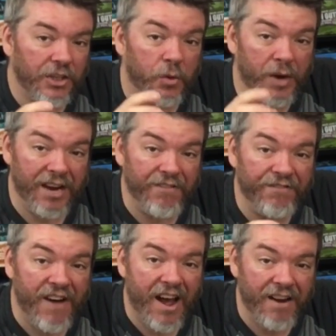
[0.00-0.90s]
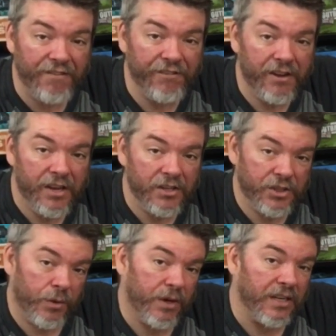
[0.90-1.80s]
you get a 5
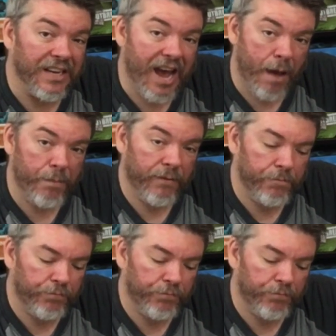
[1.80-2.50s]
token cap